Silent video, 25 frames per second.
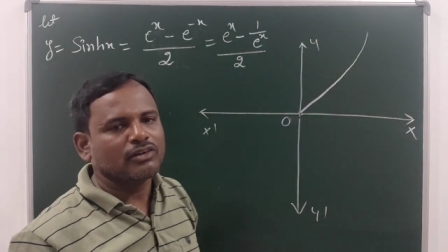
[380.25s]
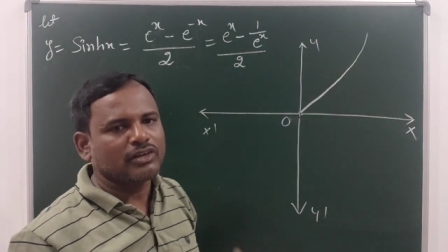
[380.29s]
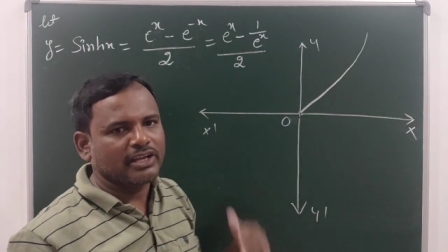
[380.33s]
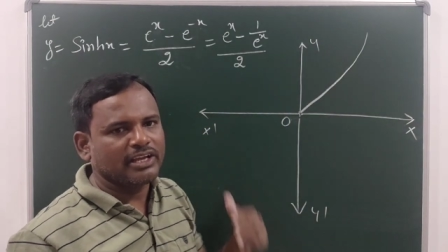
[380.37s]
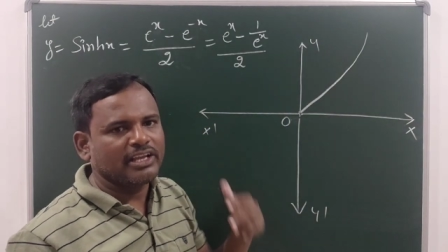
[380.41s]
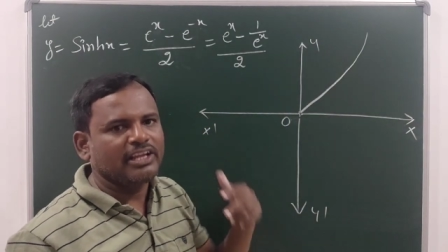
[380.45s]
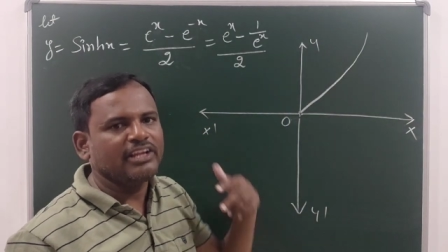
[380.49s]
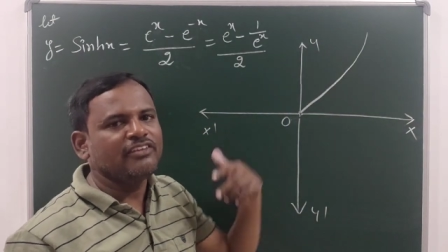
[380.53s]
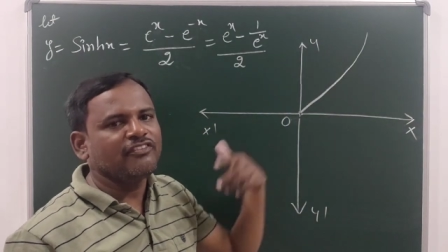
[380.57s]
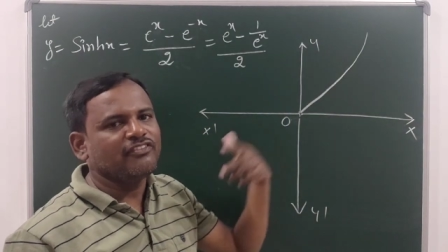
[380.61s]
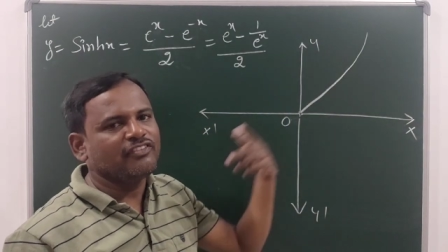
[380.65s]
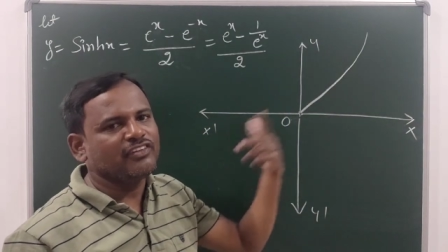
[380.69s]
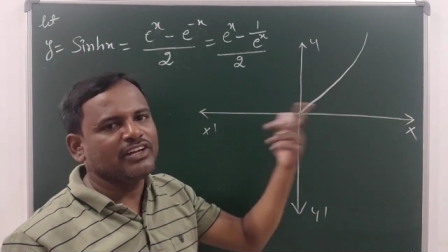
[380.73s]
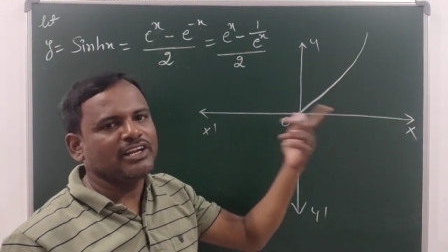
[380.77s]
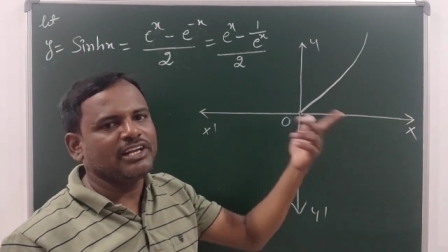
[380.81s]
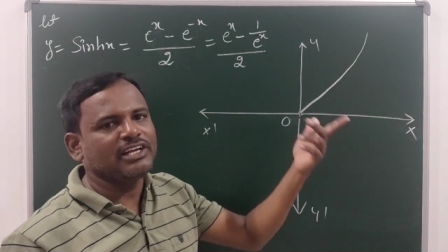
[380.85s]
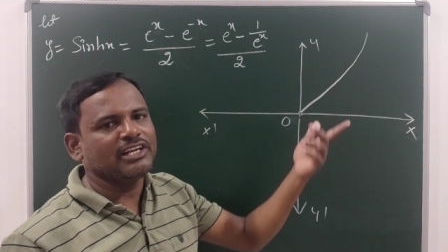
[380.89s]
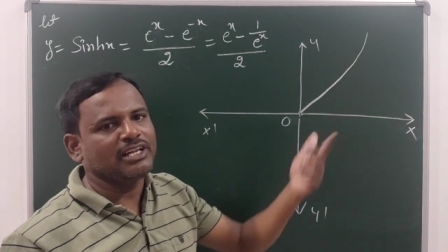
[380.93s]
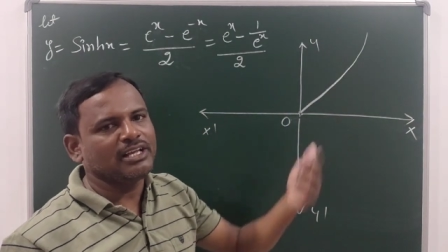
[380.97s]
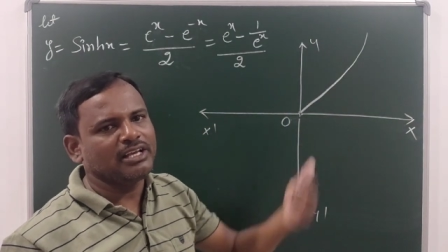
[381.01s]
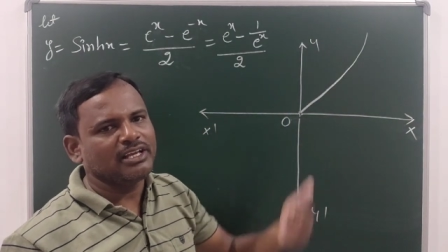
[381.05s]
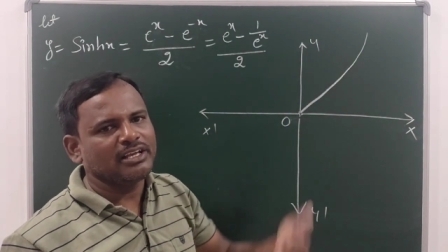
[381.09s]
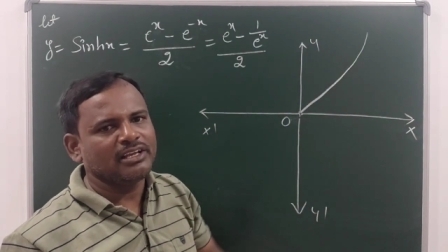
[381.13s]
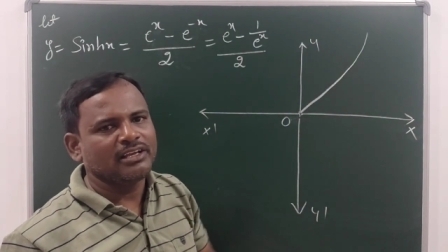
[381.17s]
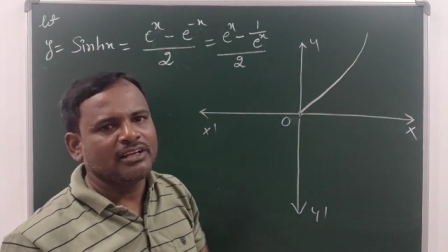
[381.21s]

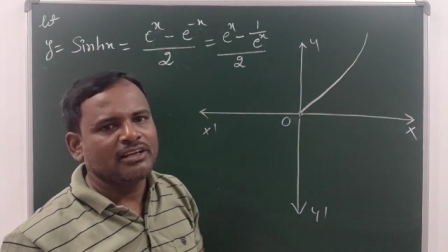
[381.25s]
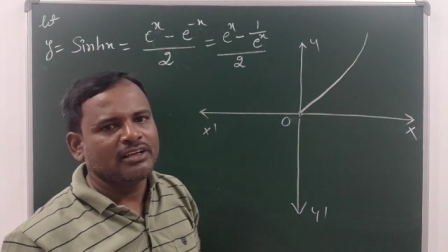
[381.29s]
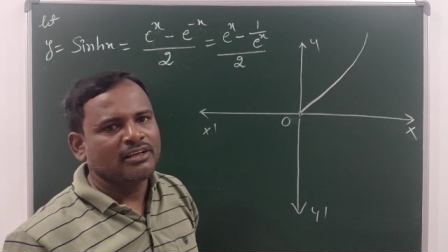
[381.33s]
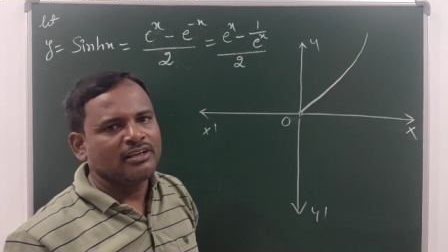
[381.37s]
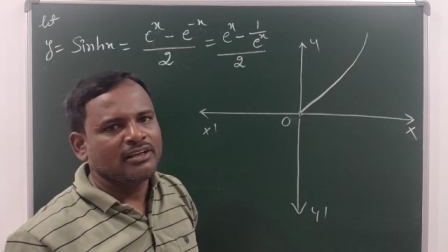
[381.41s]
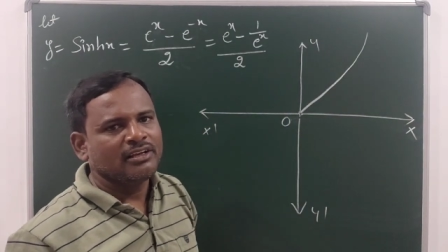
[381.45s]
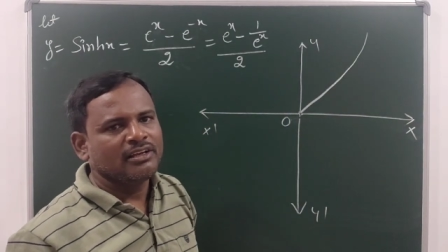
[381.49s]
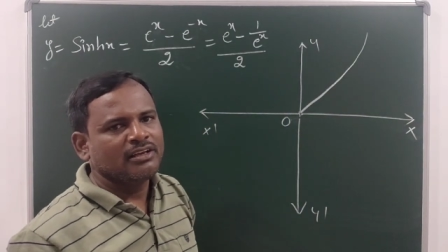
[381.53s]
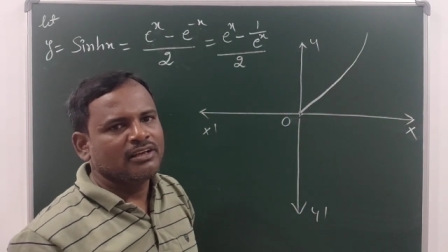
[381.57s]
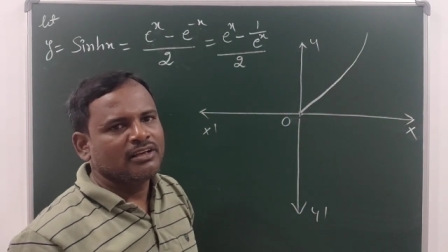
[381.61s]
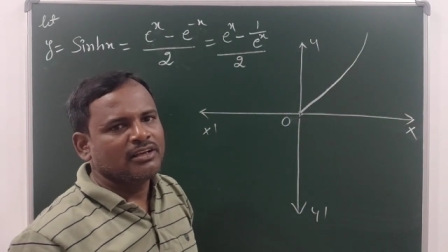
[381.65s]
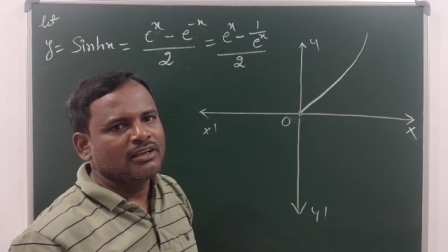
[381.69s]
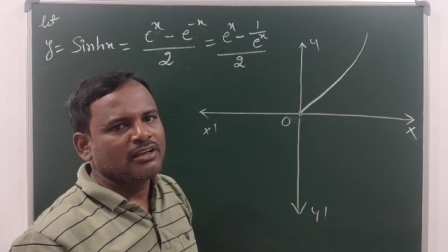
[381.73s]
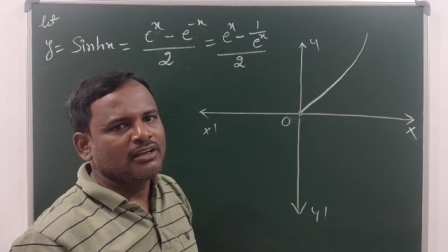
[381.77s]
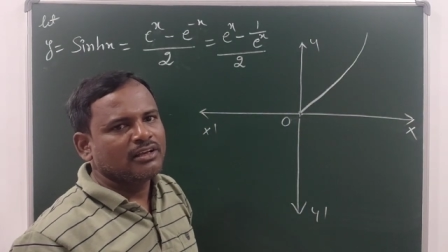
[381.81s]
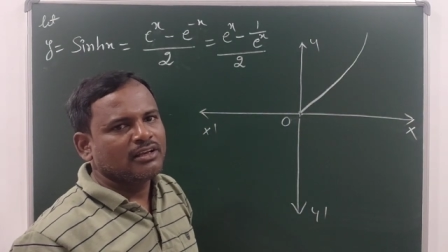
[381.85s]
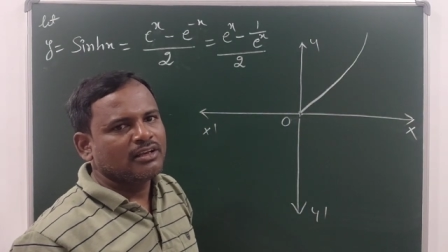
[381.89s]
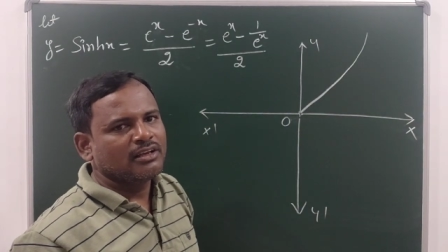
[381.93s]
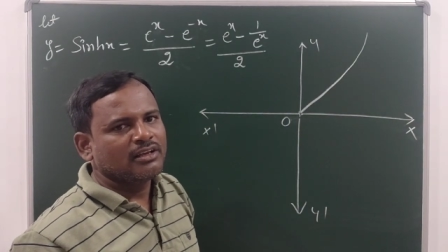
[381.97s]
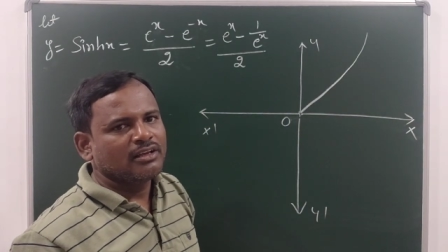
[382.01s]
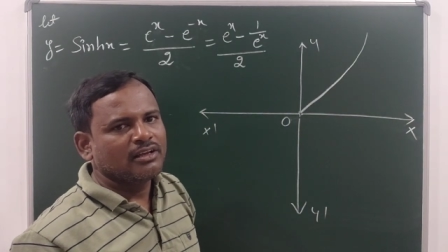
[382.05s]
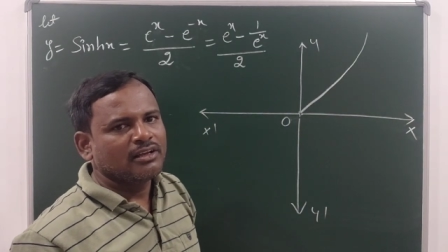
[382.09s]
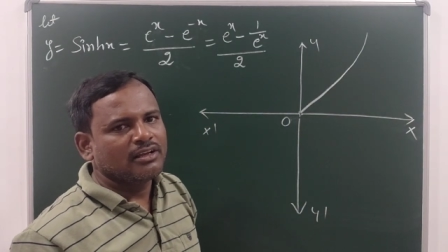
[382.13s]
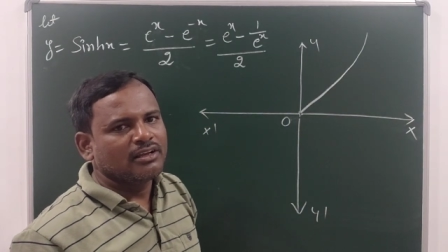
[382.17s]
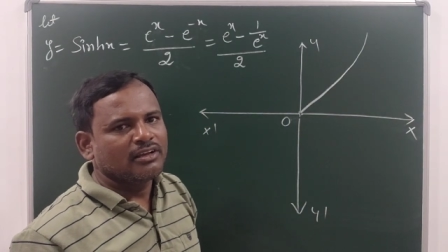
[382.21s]
infinitely
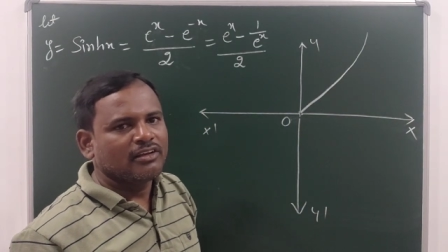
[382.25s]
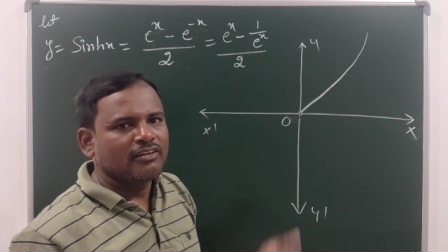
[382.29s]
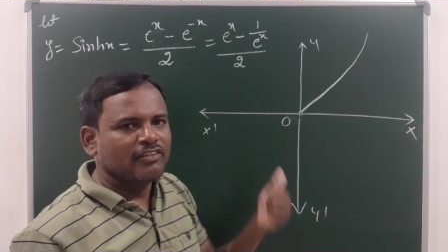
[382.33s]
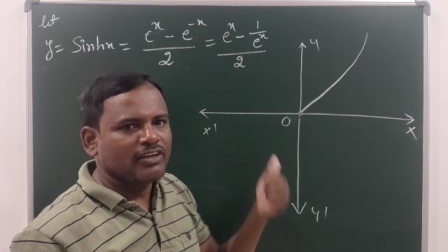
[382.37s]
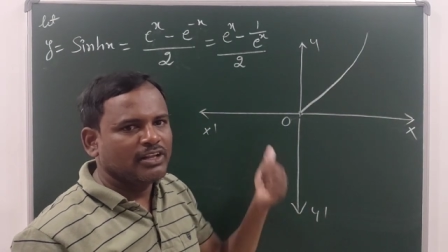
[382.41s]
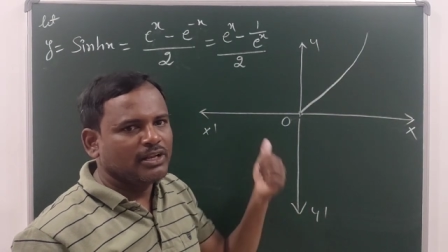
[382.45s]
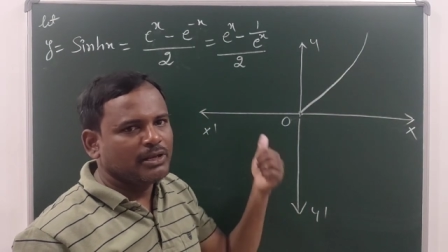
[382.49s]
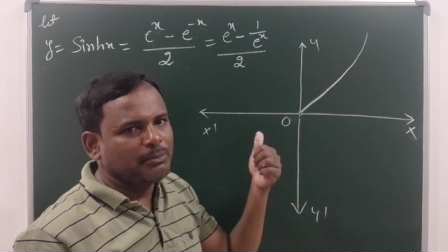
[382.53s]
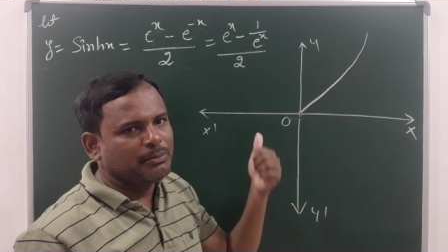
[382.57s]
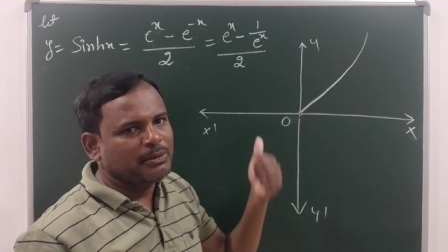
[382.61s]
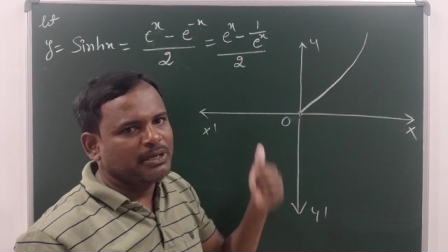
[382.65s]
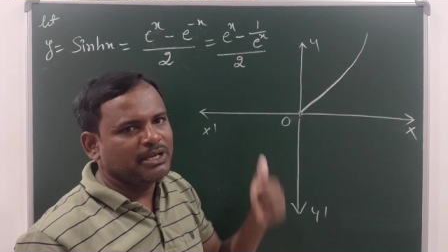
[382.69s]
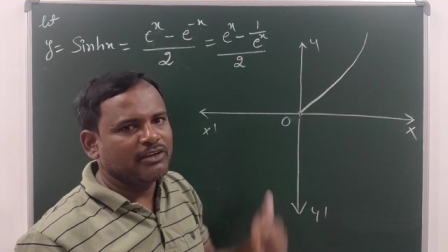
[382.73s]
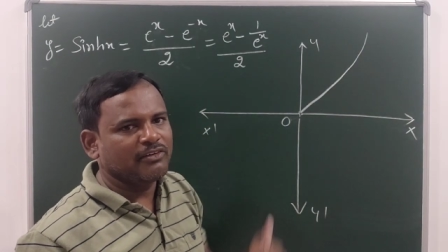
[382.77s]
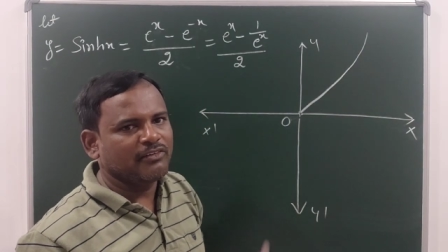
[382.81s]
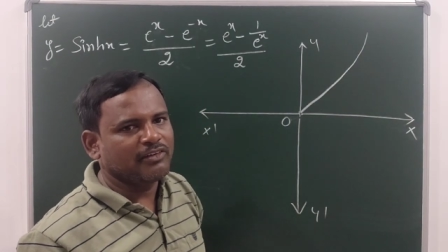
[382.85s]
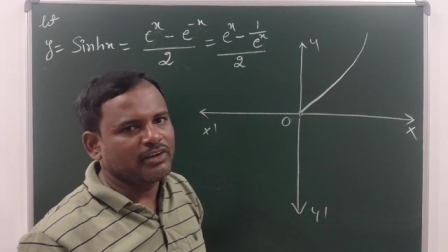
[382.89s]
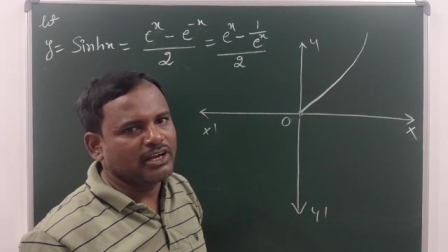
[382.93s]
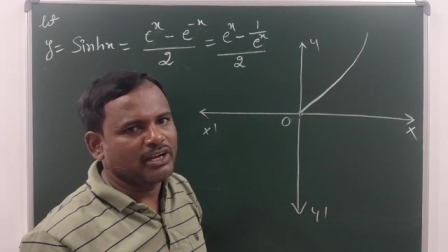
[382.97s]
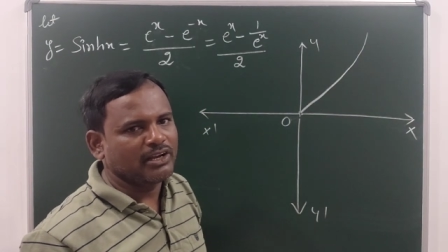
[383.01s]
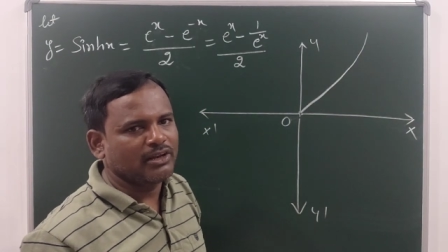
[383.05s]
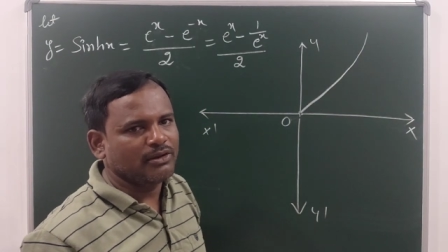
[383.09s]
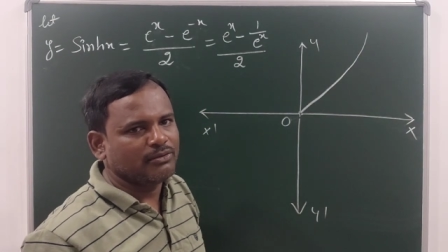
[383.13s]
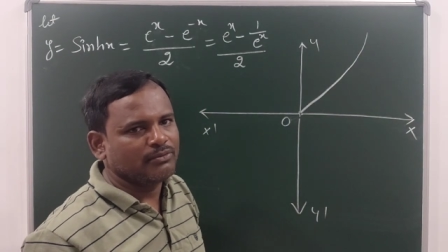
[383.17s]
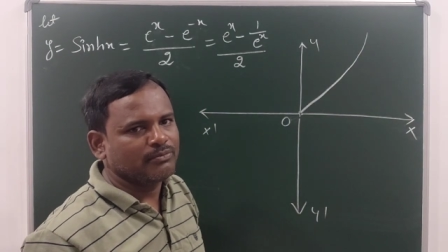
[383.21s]
very big
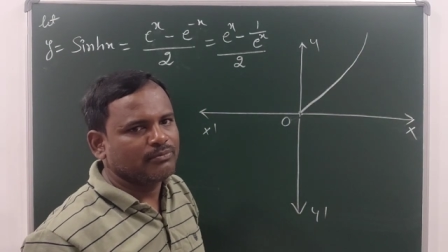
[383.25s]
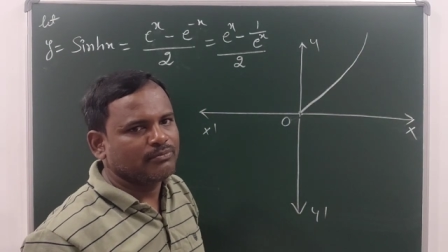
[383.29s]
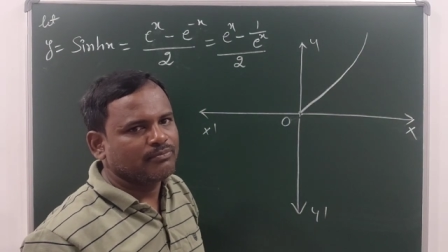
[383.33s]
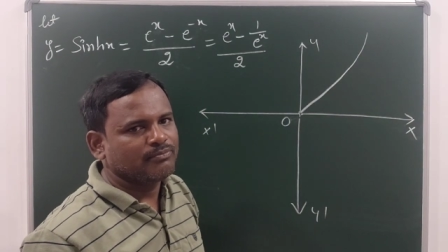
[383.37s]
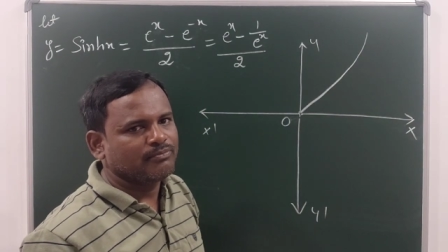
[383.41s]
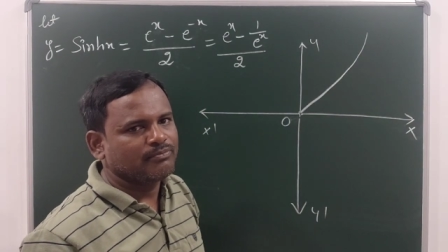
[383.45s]
value.